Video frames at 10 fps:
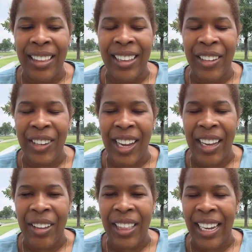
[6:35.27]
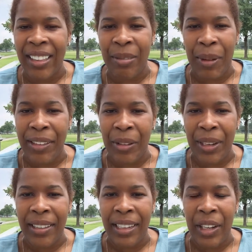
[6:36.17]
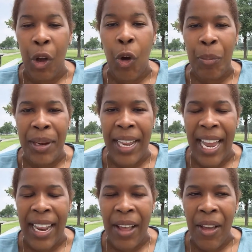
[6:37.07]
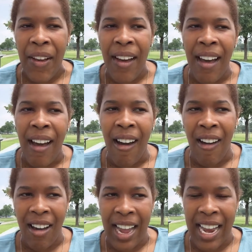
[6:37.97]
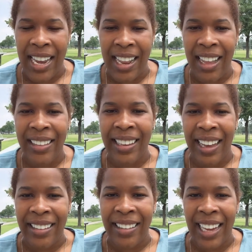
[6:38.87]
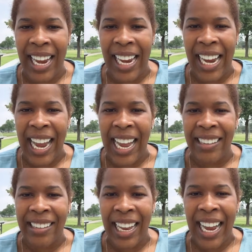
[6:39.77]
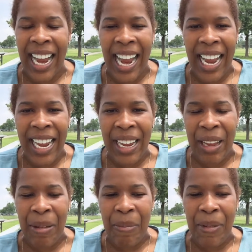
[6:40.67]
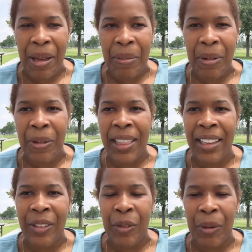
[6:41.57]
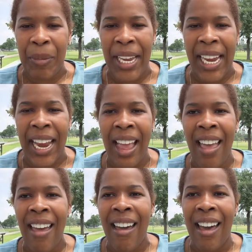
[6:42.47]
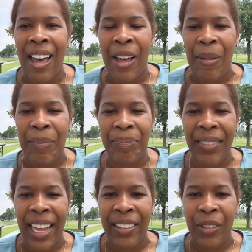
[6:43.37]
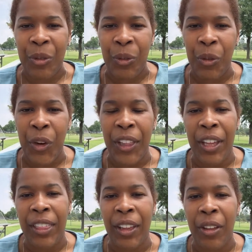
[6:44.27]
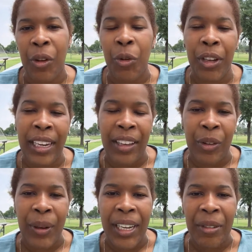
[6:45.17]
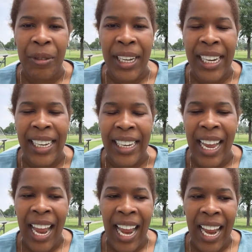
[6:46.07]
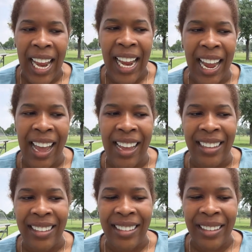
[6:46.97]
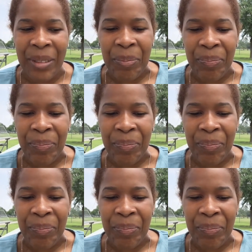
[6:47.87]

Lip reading: their child, like my students, can open it on test day and say, hey, mom wrote this for me. That's for the older kids who can read, and